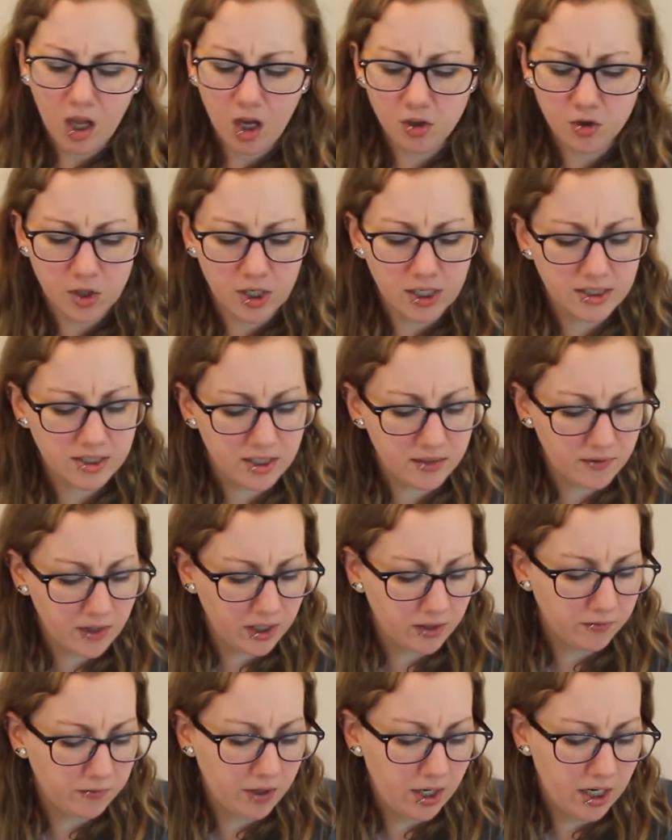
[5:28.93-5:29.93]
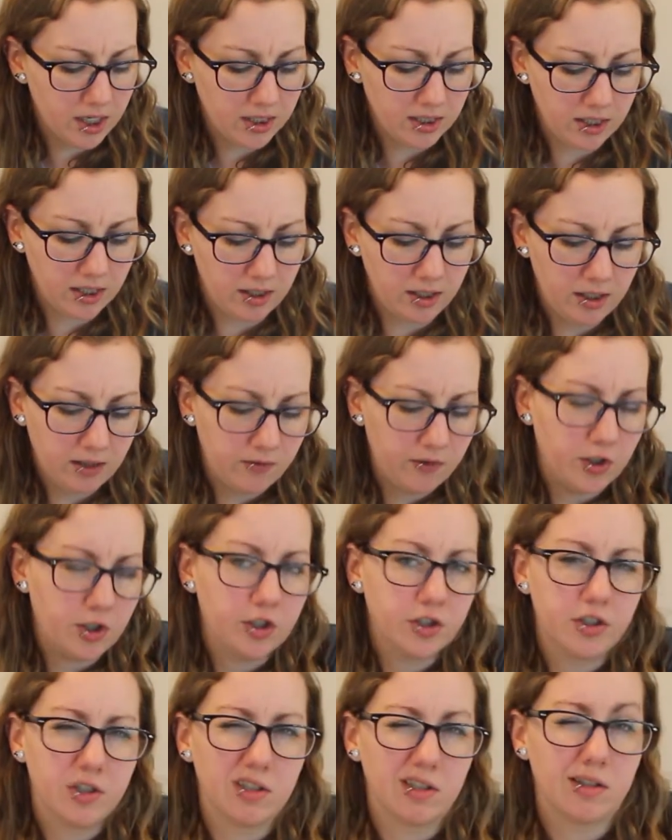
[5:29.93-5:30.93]
I'll try to see if I can find any
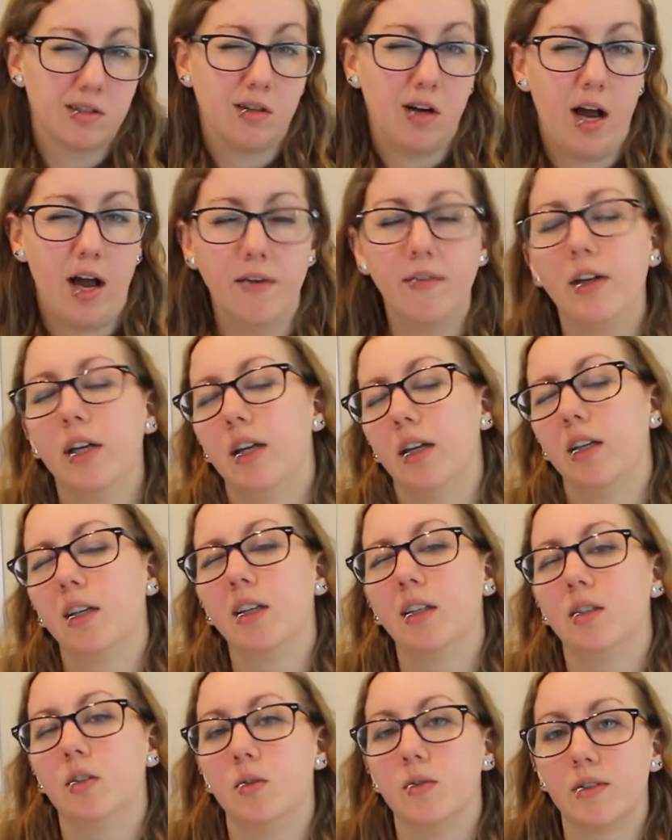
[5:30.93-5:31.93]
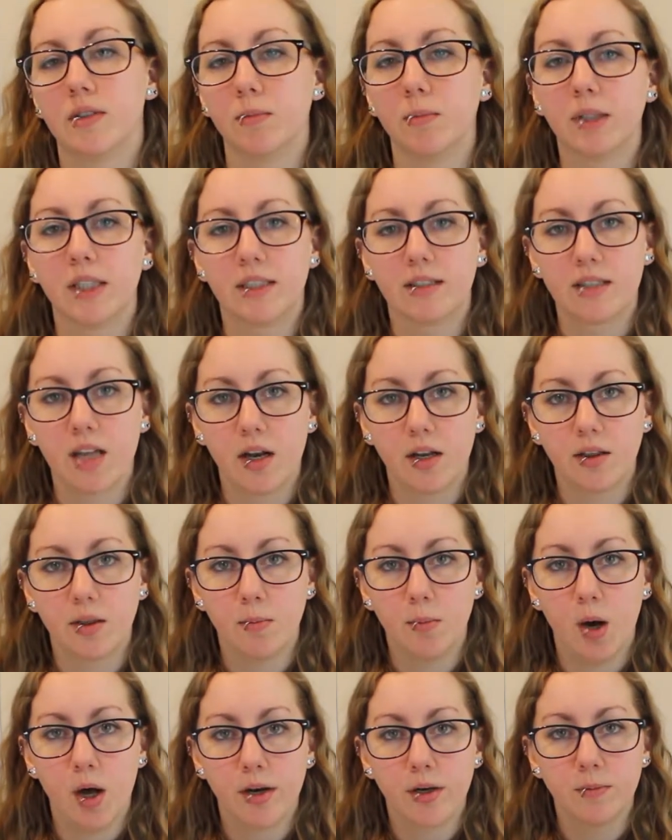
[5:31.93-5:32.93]
vendors that still have it and do some links down at
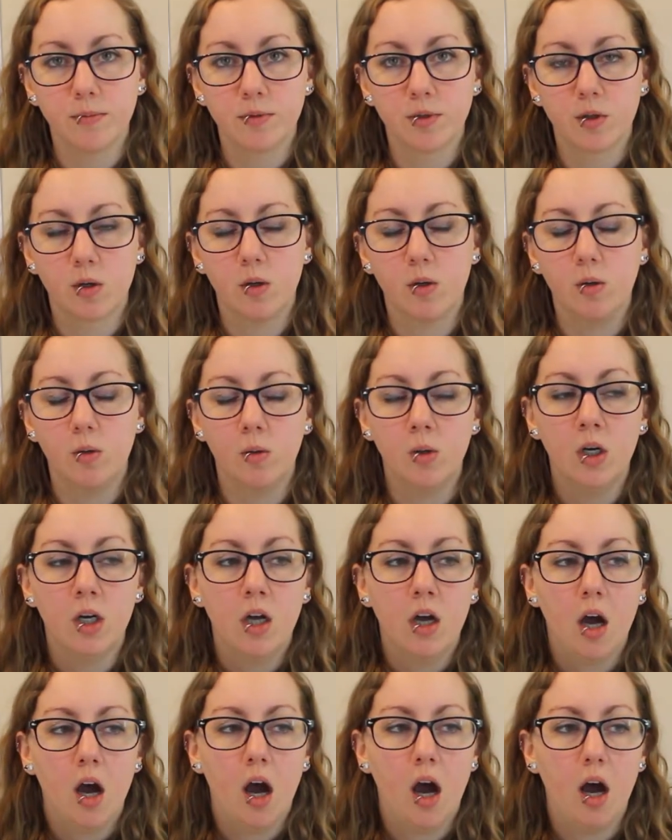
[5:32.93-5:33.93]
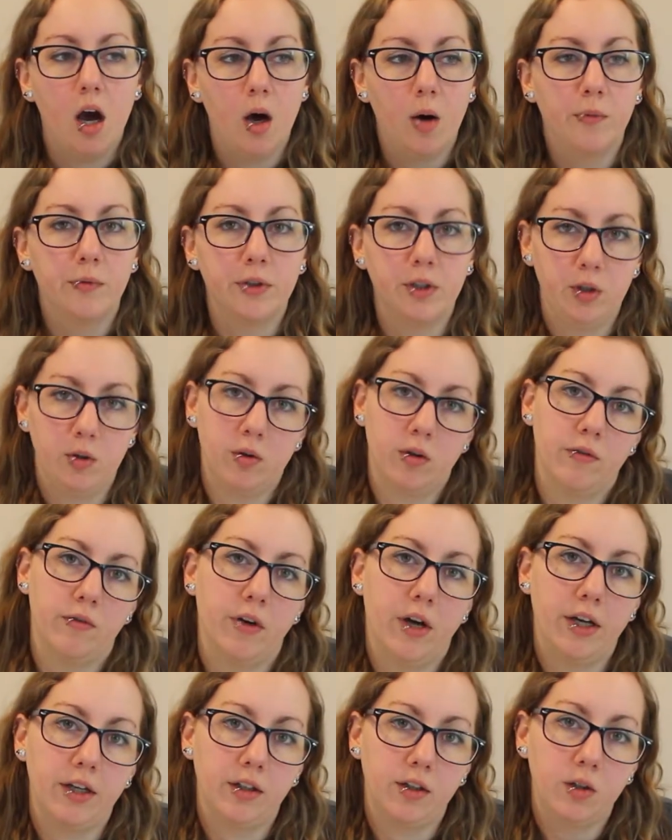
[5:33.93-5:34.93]
the bottom. So hopefully you can
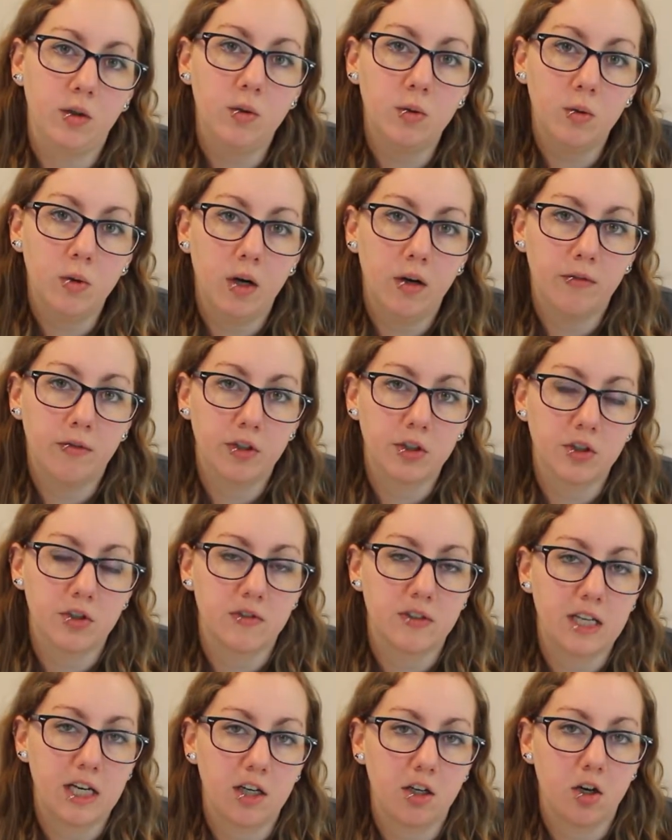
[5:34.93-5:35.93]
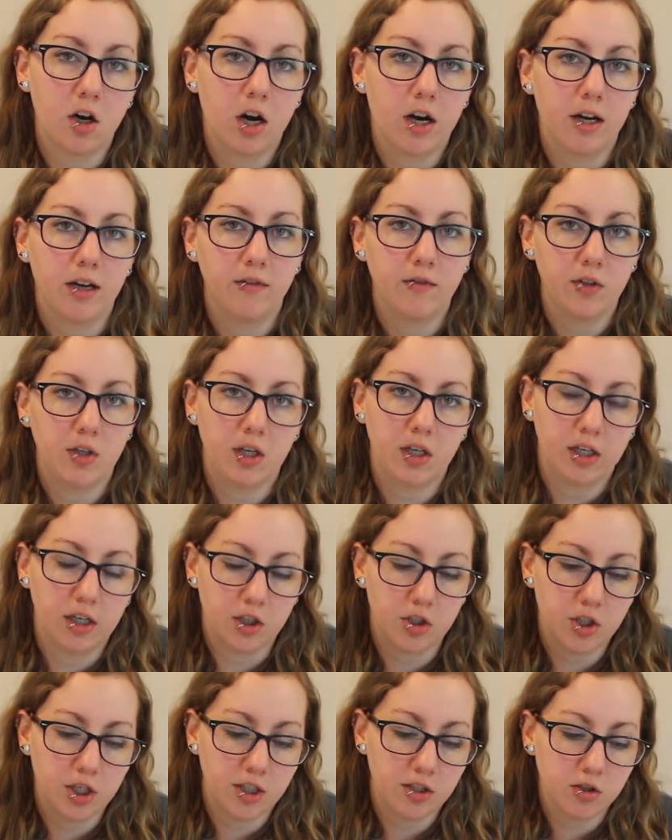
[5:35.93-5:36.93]
find you a version of Take Your Heart if you didn't
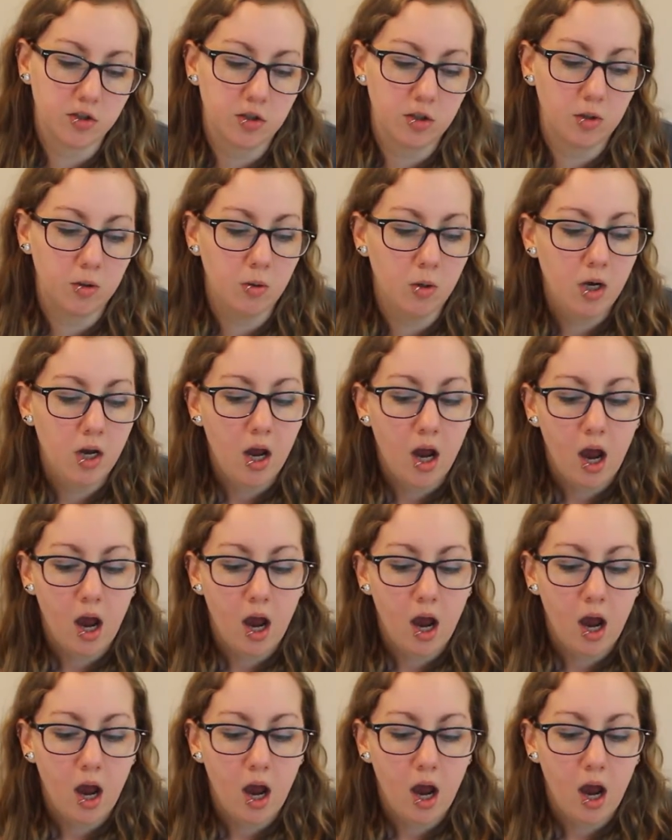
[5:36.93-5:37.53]
get a chance to.